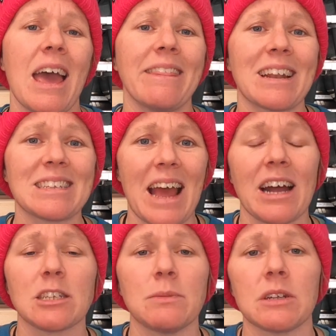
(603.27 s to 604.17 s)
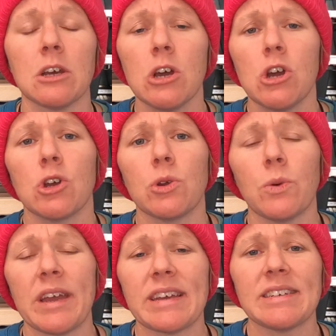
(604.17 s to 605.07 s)
and that is Aspen,
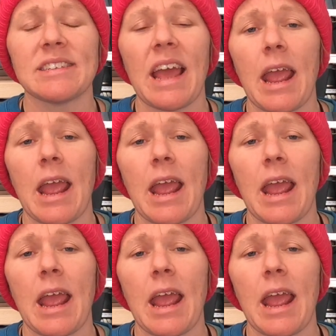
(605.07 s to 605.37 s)
who is